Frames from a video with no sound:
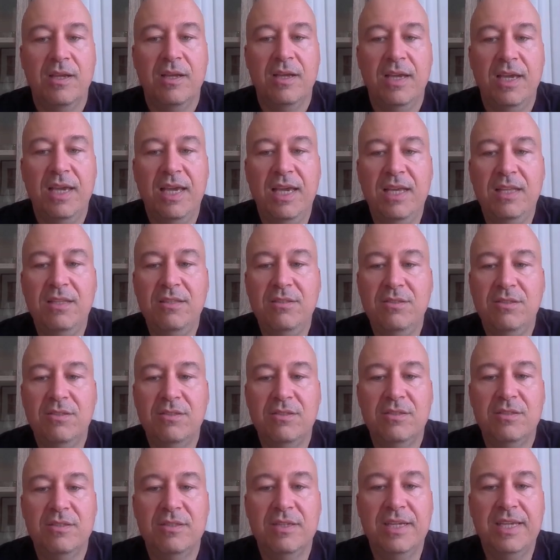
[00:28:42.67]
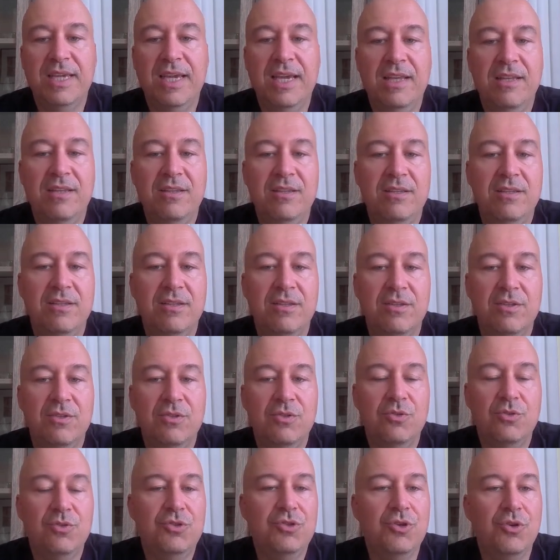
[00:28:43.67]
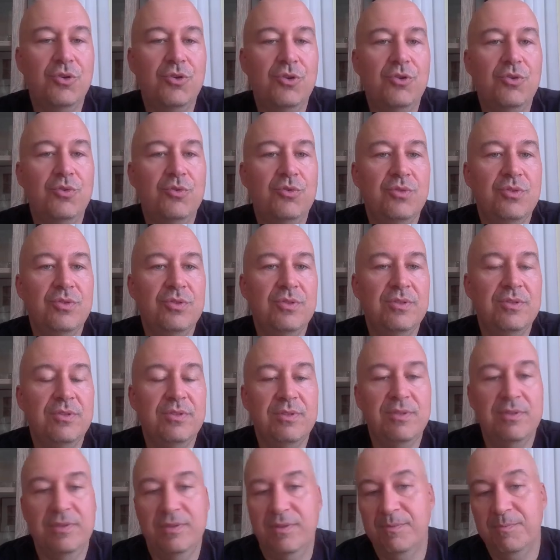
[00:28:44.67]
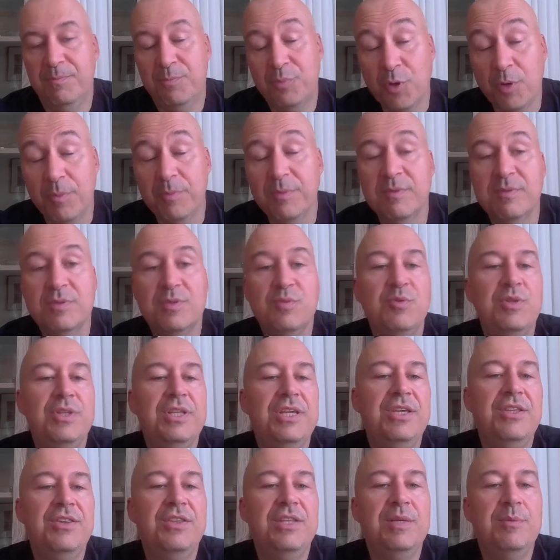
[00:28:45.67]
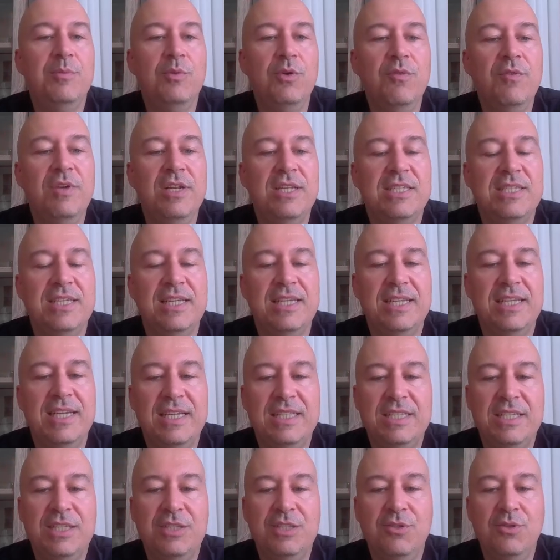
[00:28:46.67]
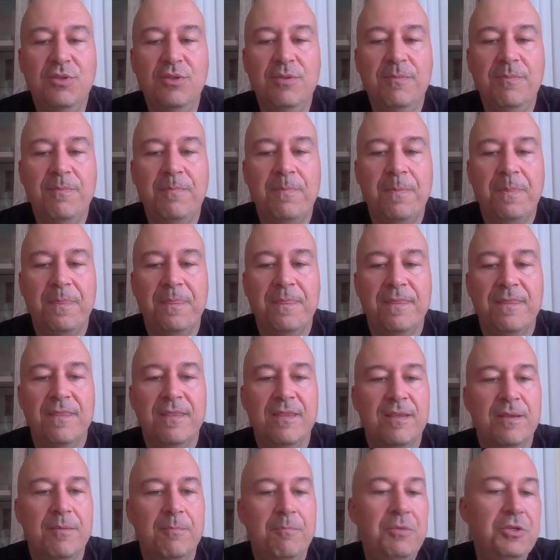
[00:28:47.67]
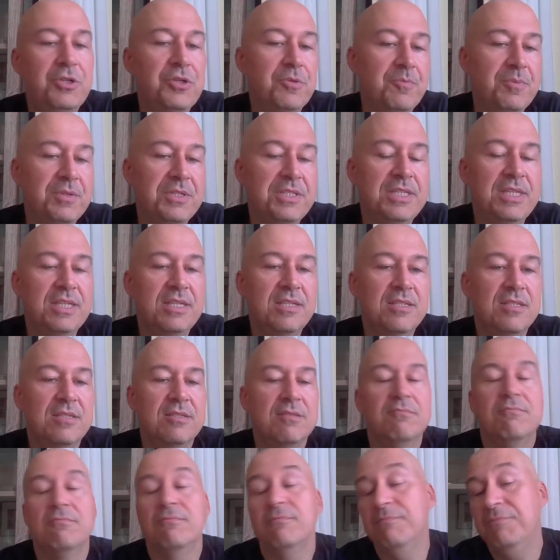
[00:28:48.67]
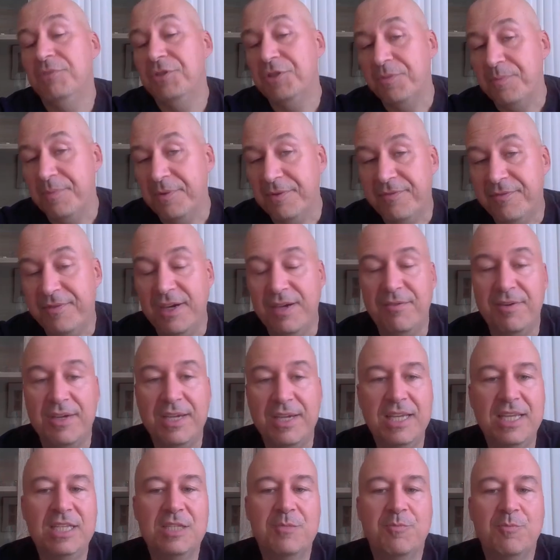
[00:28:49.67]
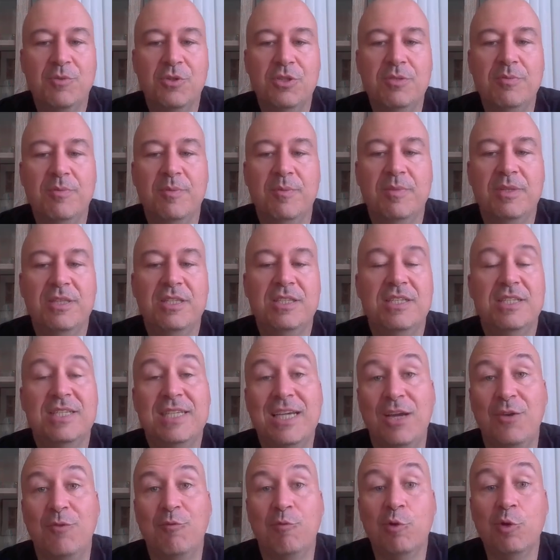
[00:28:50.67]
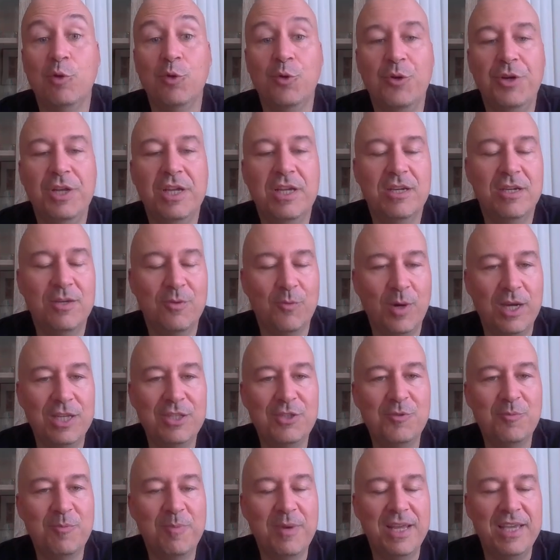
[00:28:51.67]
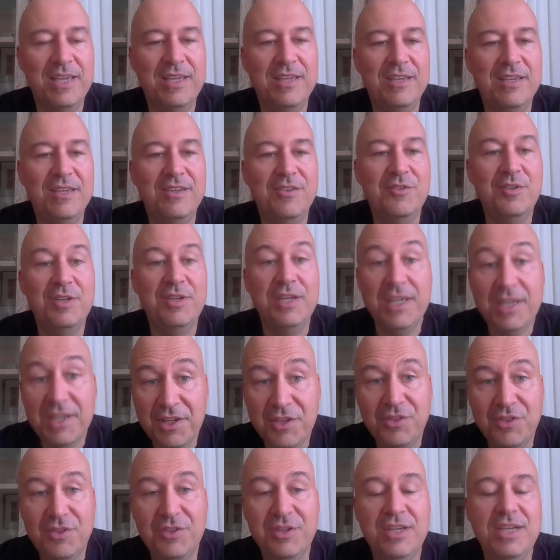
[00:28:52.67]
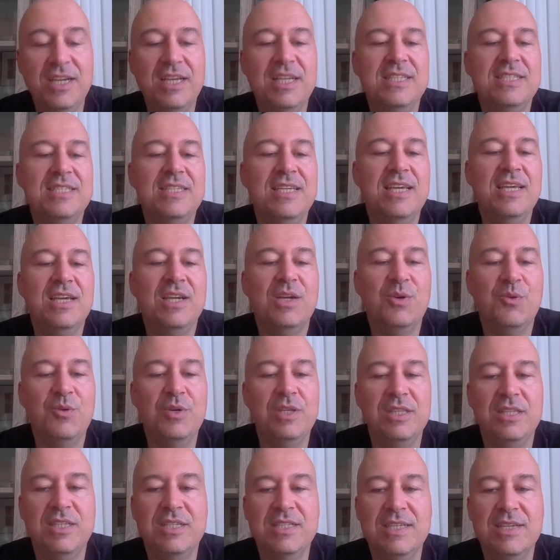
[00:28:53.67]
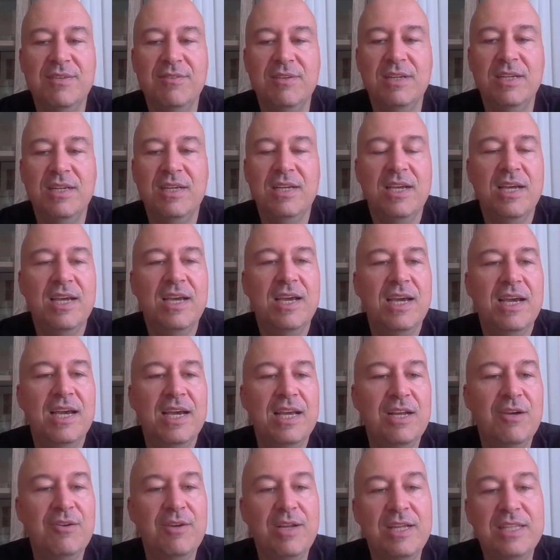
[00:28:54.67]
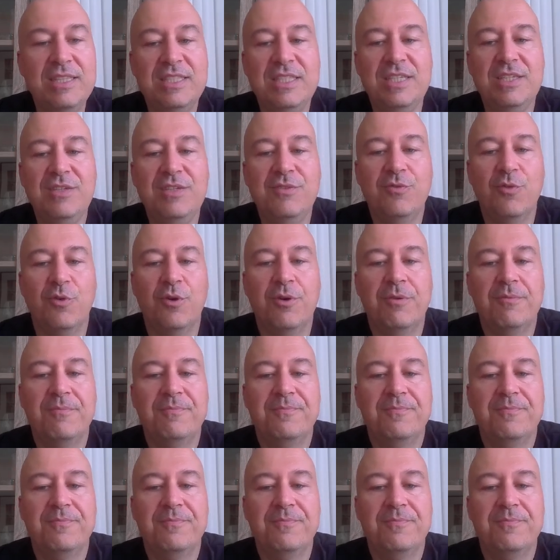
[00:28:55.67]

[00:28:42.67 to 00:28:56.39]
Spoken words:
And again, to show you problems with the e3 move, let's say knight d2, bishop e6, bishop f5 again is possible, but this is kind of luring white to play e3, e3, let's say, queen d7, and now knight d4.